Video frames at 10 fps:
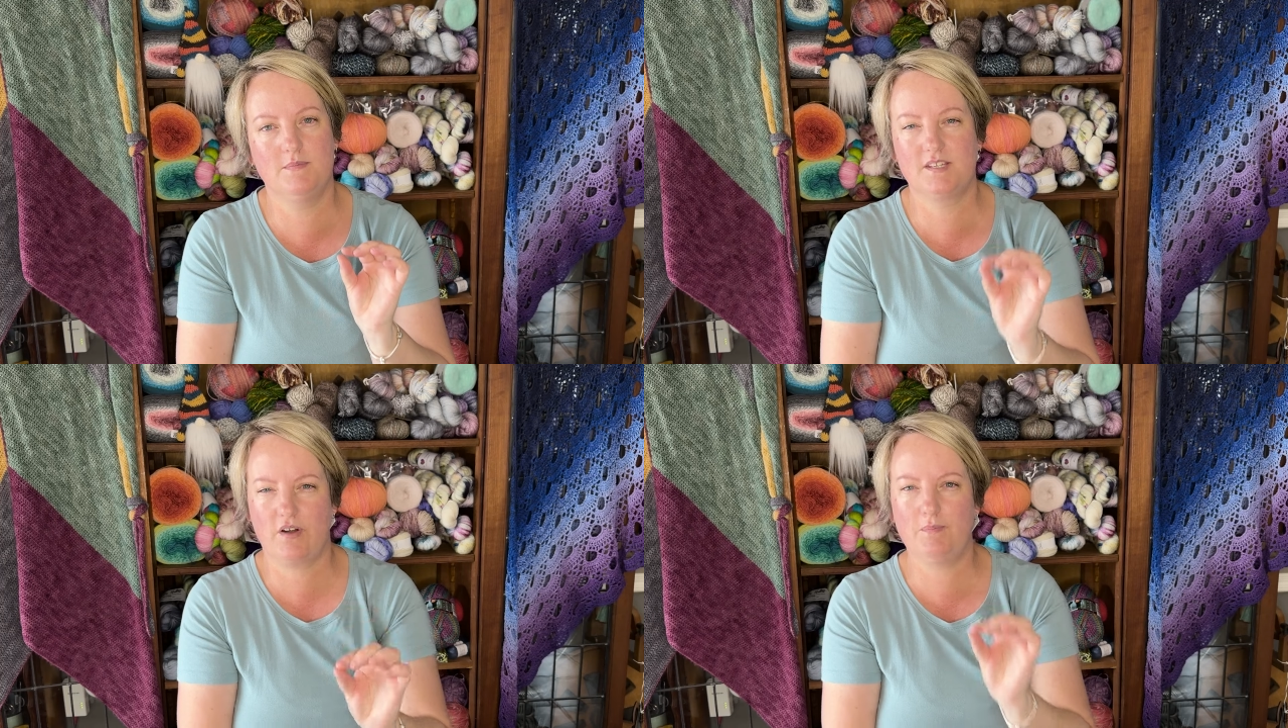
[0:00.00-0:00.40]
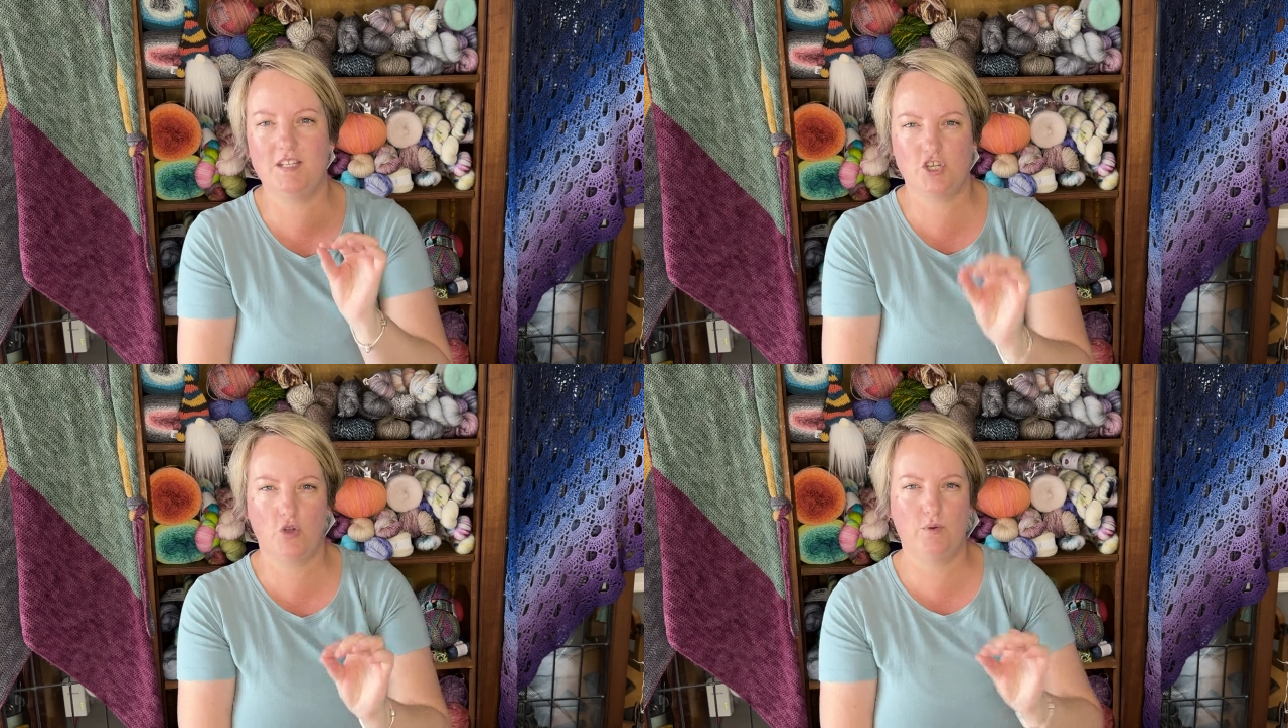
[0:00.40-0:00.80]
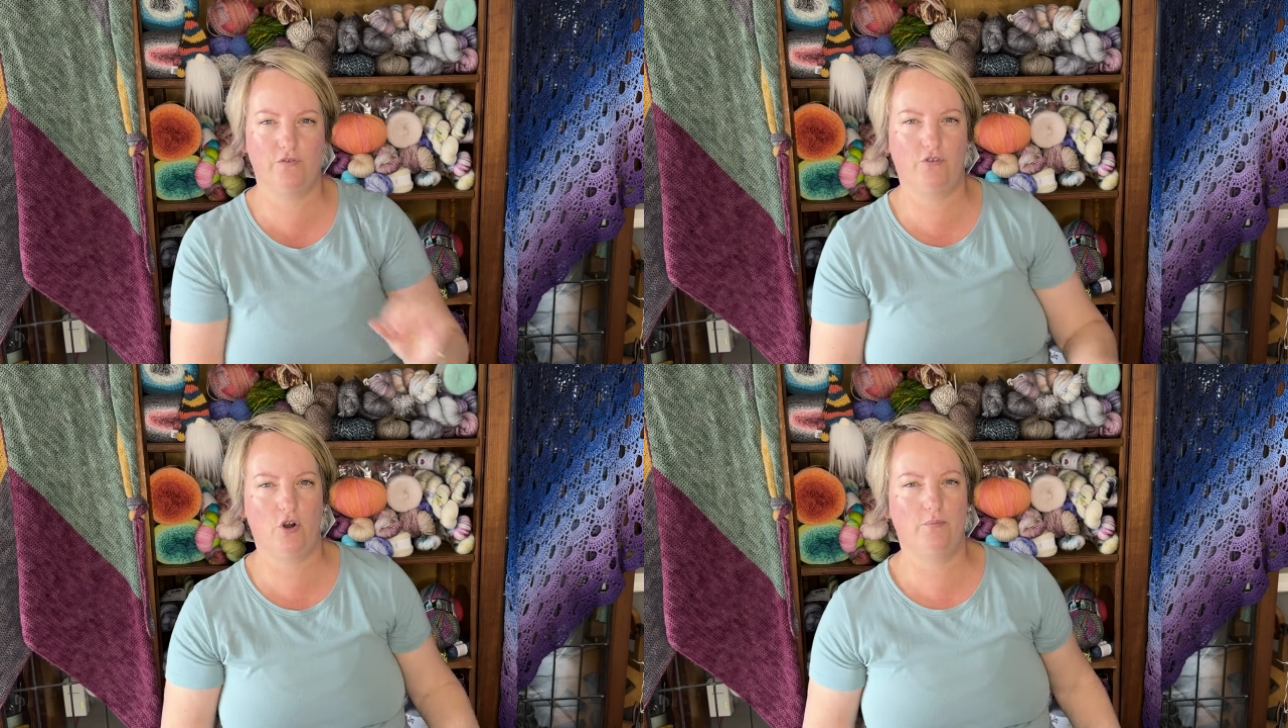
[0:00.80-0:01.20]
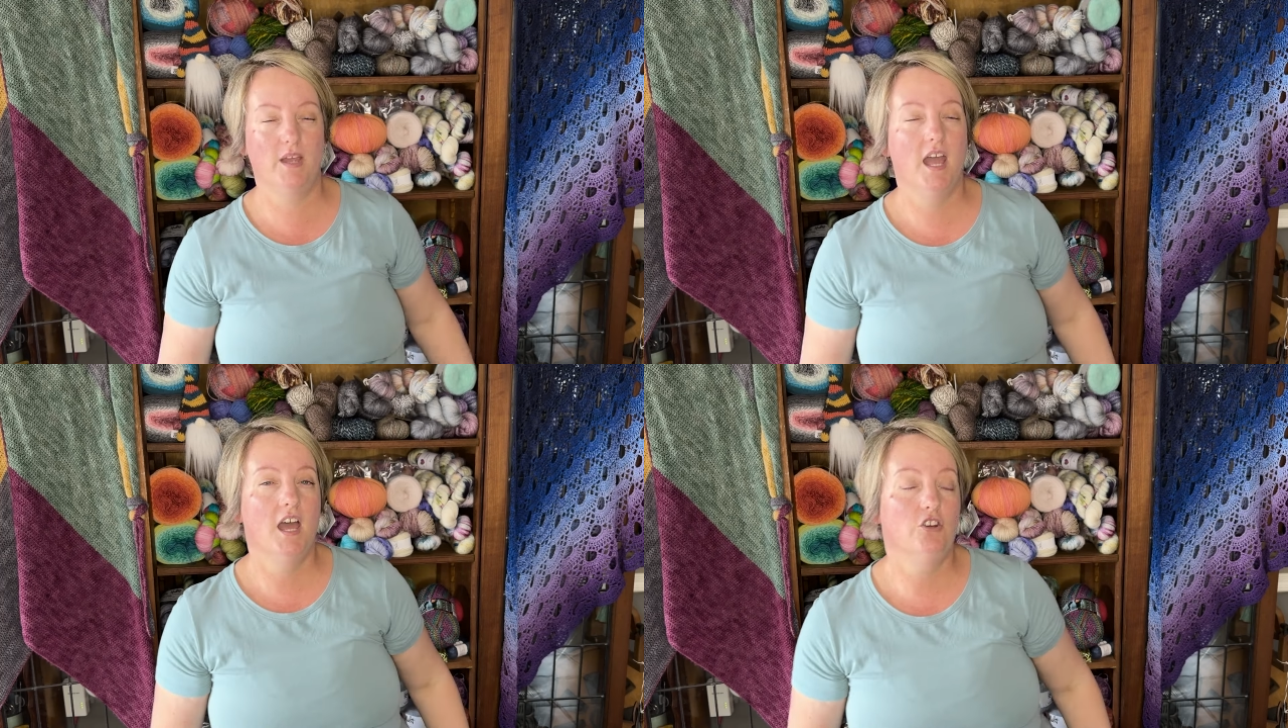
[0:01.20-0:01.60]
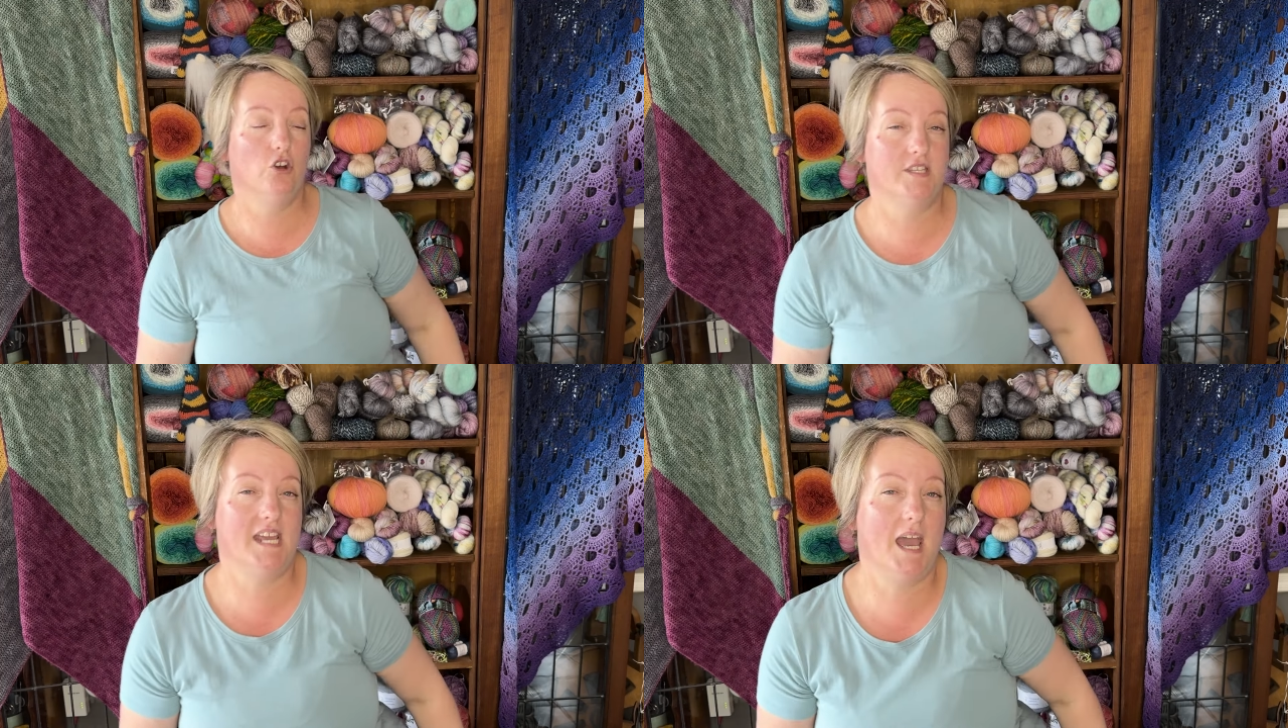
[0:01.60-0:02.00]
Scrappytober from
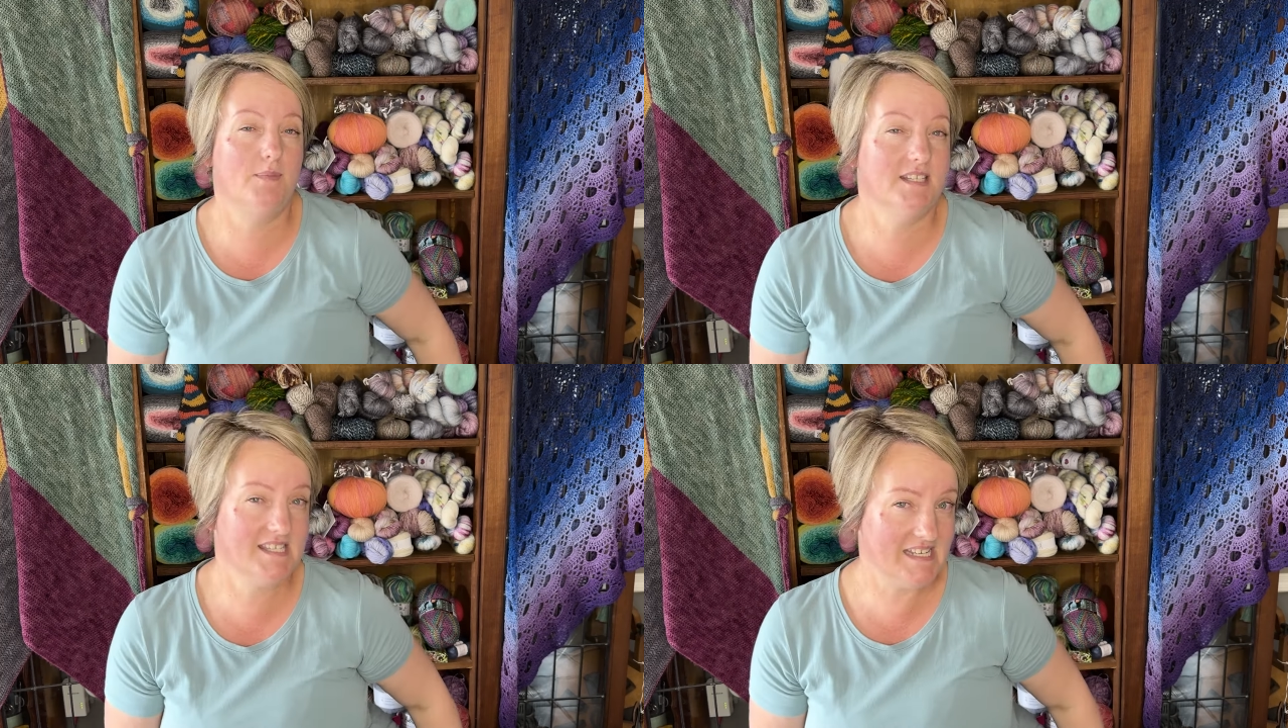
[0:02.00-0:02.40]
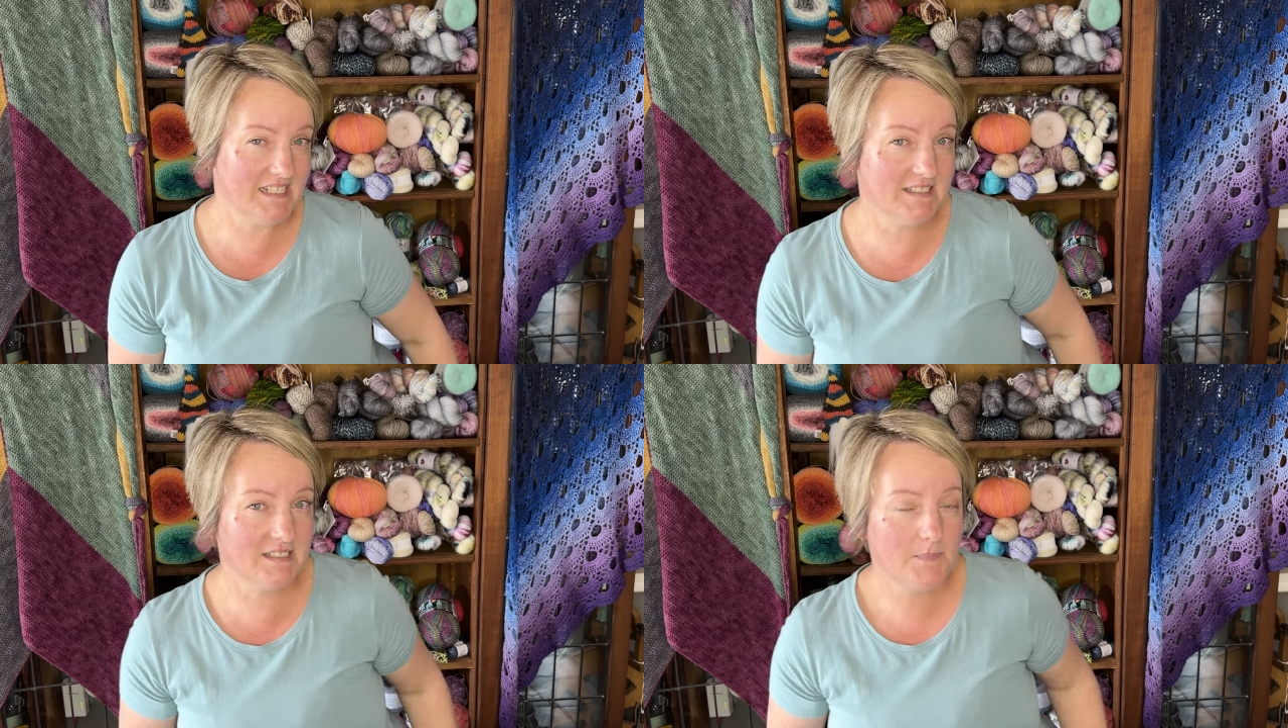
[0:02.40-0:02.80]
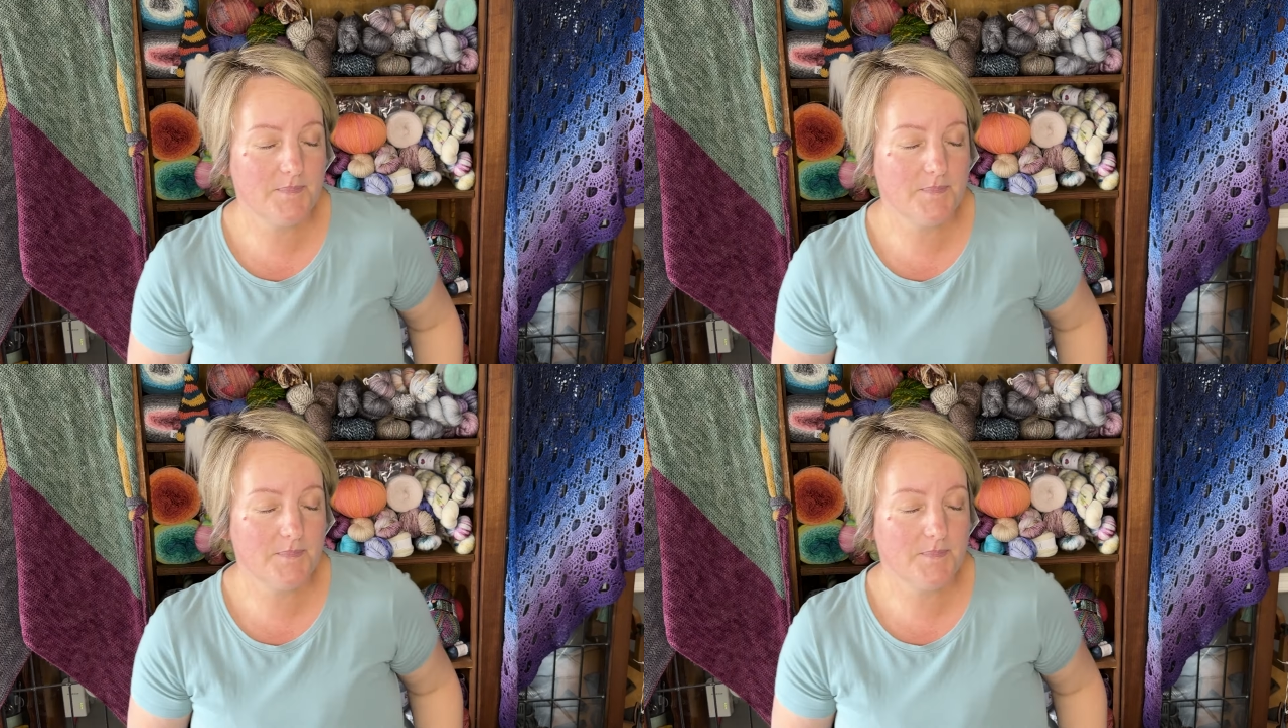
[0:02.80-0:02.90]
Knotty Habit set,